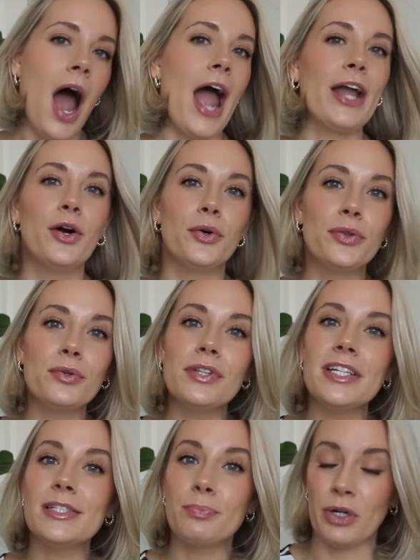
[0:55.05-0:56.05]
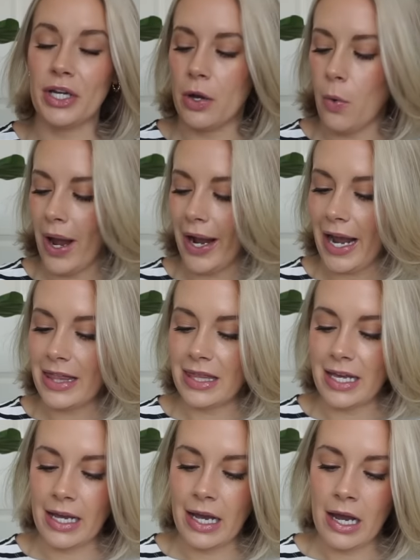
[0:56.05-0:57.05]
I go through these pretty quick. I
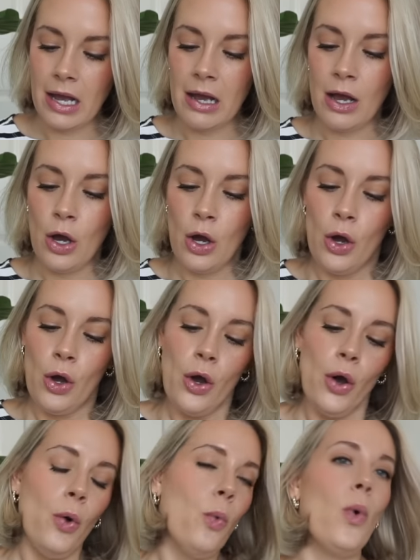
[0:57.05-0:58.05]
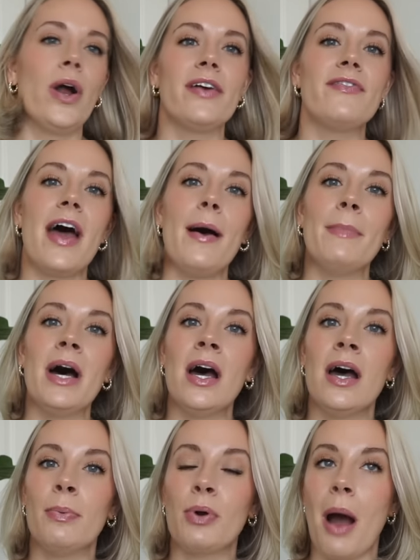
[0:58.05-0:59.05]
think one of them
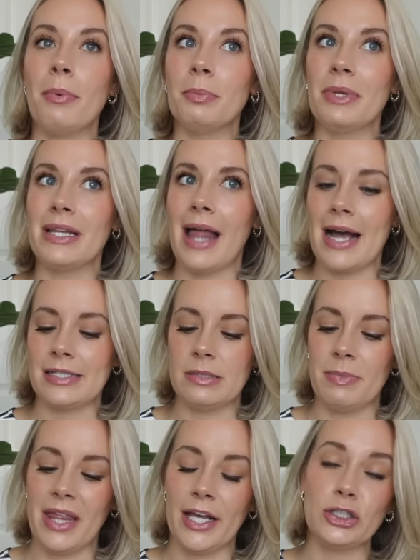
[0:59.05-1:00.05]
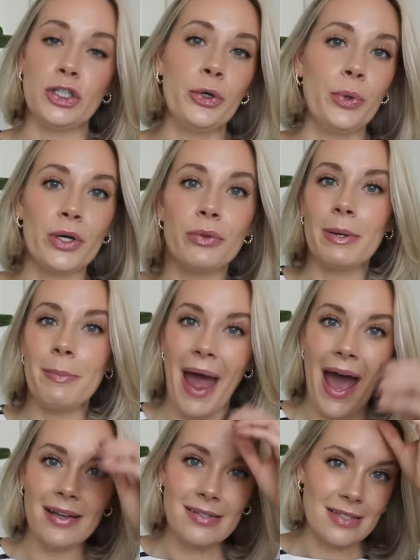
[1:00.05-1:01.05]
probably lasts me like two or
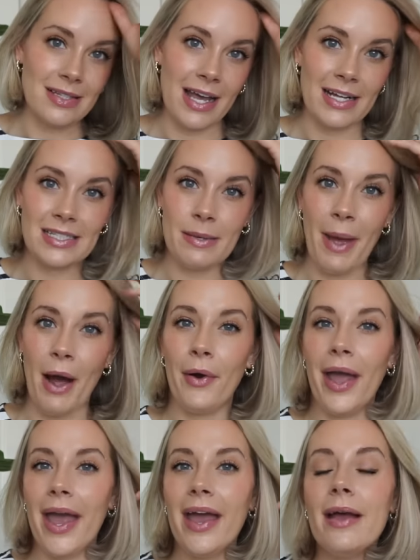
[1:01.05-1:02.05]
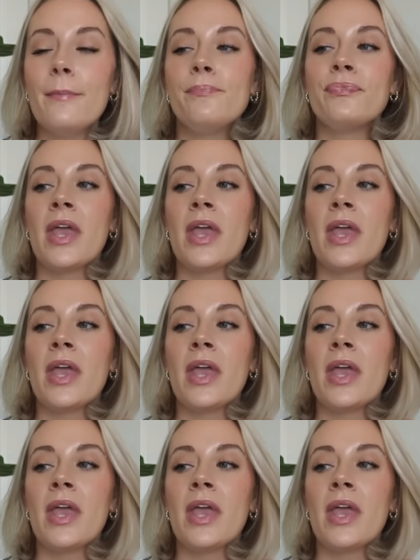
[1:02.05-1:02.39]
baths and that's about it.